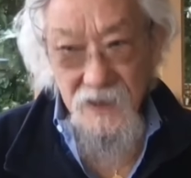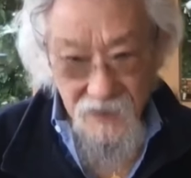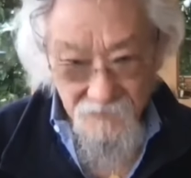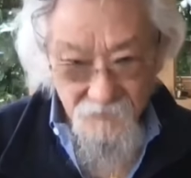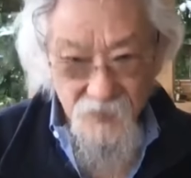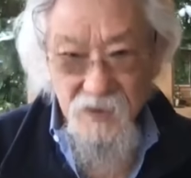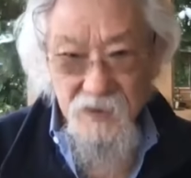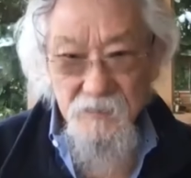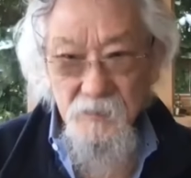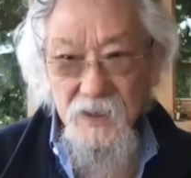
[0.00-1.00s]

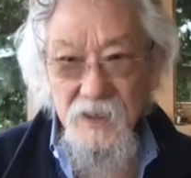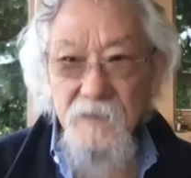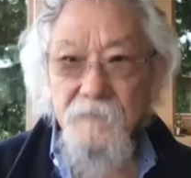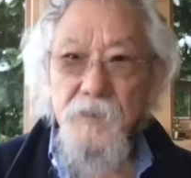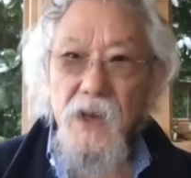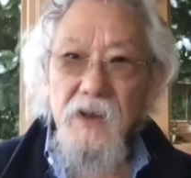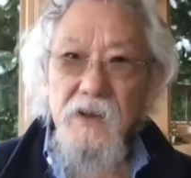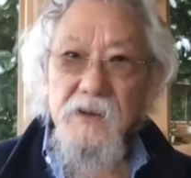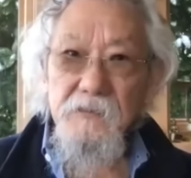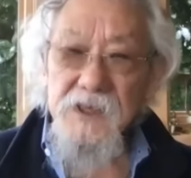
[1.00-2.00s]
invariably,
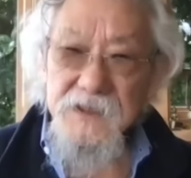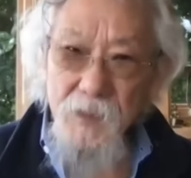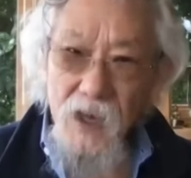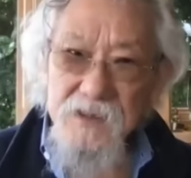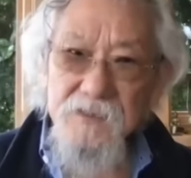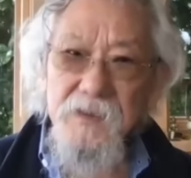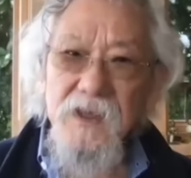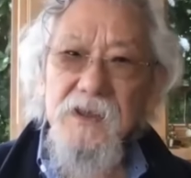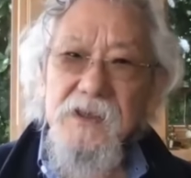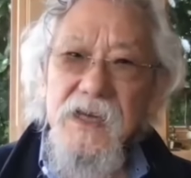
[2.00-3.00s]
the
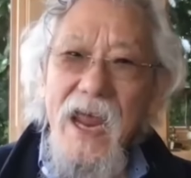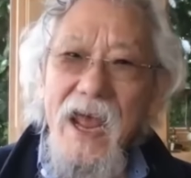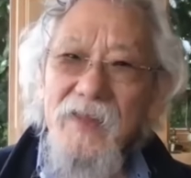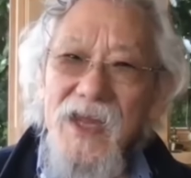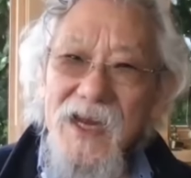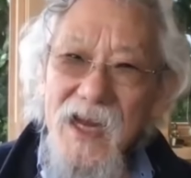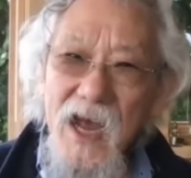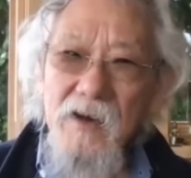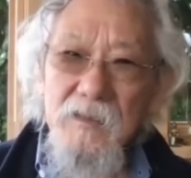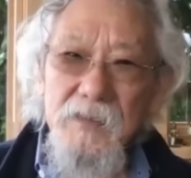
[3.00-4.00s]
responsibility and the
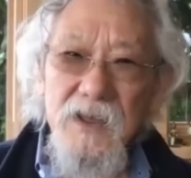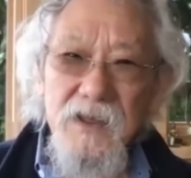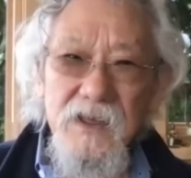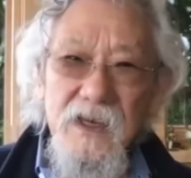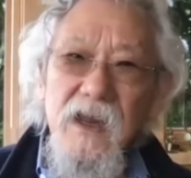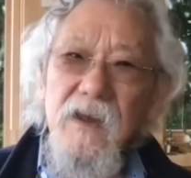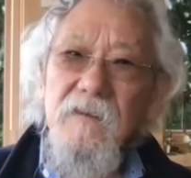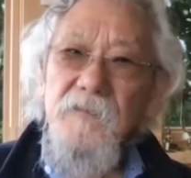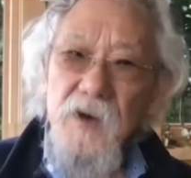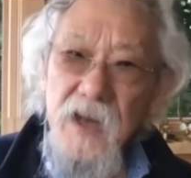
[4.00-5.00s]
accountability
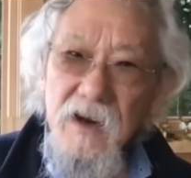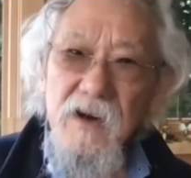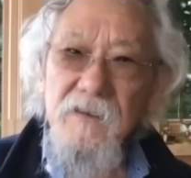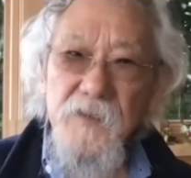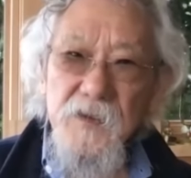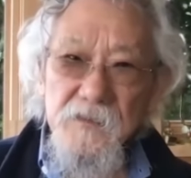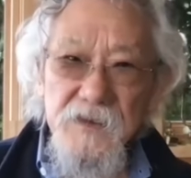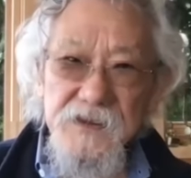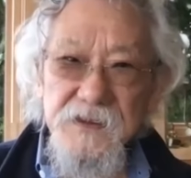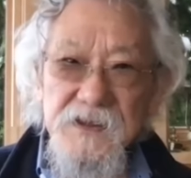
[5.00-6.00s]
for caring for the
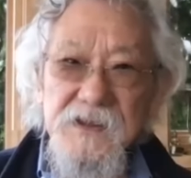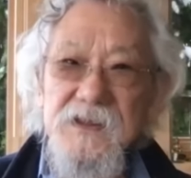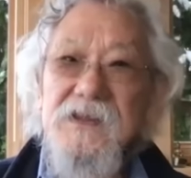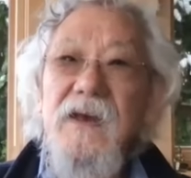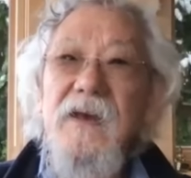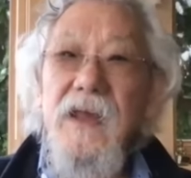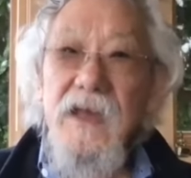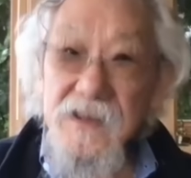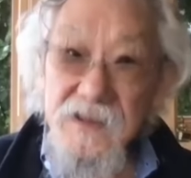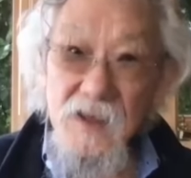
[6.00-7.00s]
resources
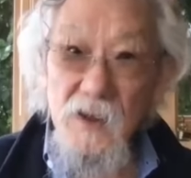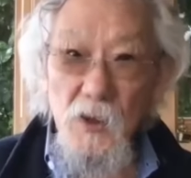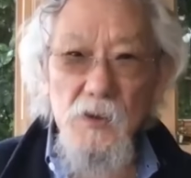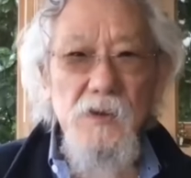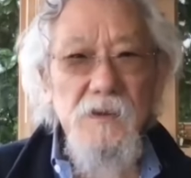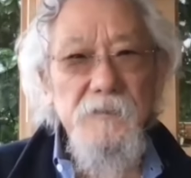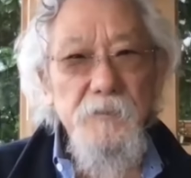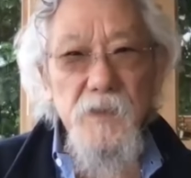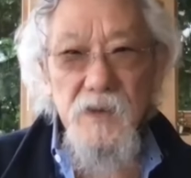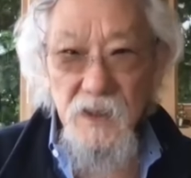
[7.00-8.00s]
is local.
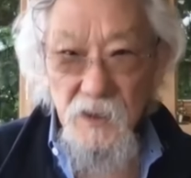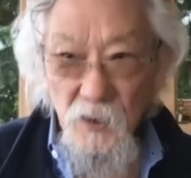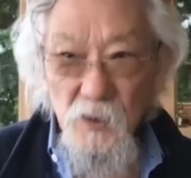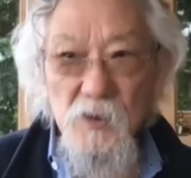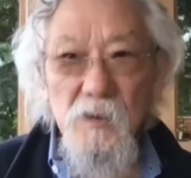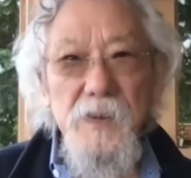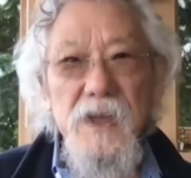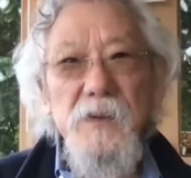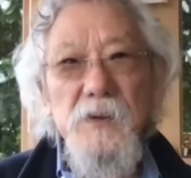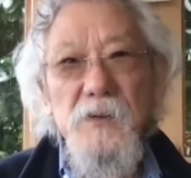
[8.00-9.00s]
The local
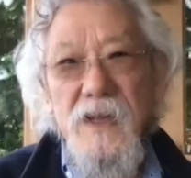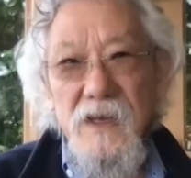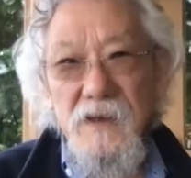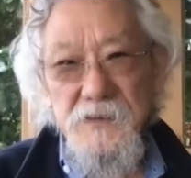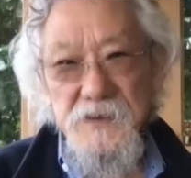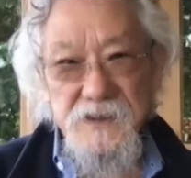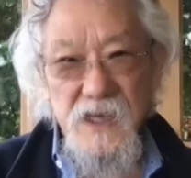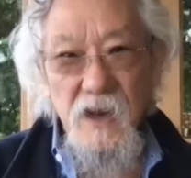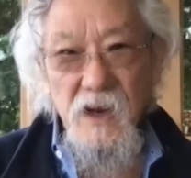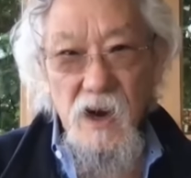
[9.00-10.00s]
people with an interest
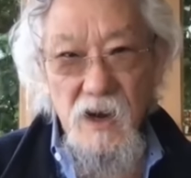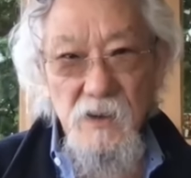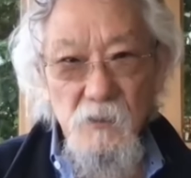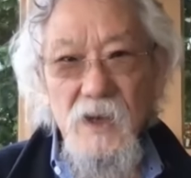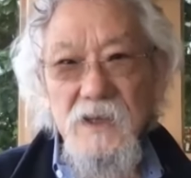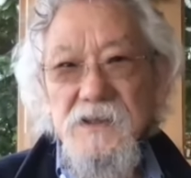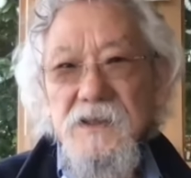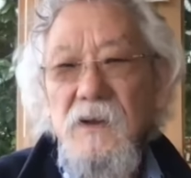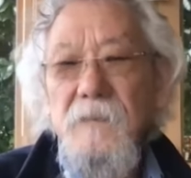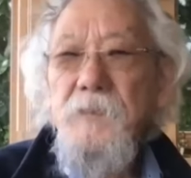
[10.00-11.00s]
are the ones
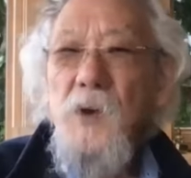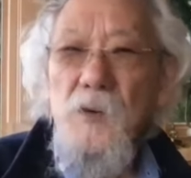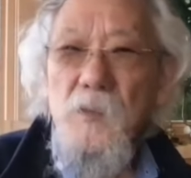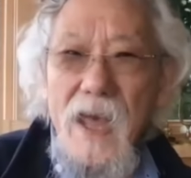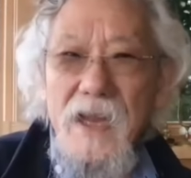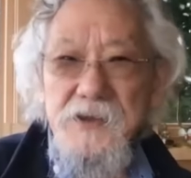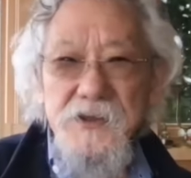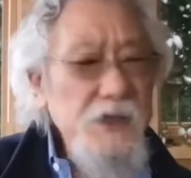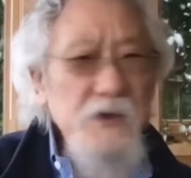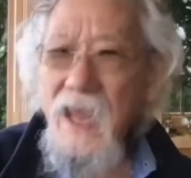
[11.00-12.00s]
who manage
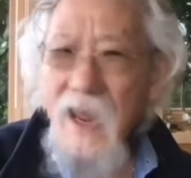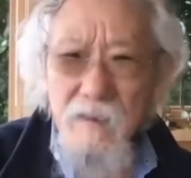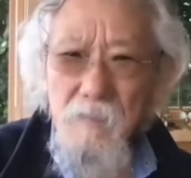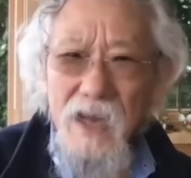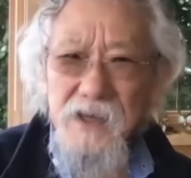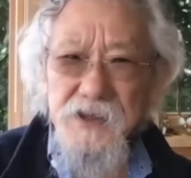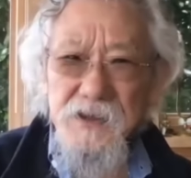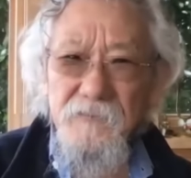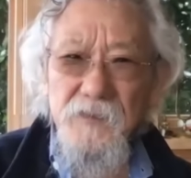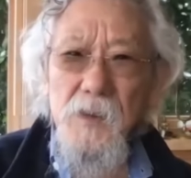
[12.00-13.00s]
it. You can't manage
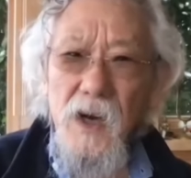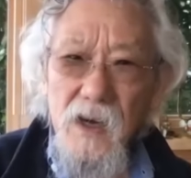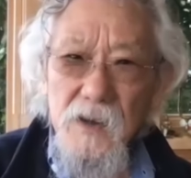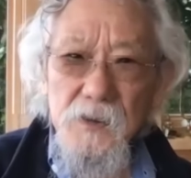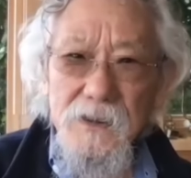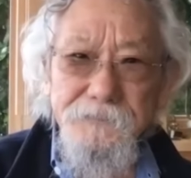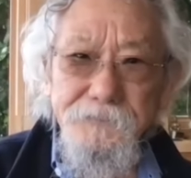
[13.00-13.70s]
it from Ottawa.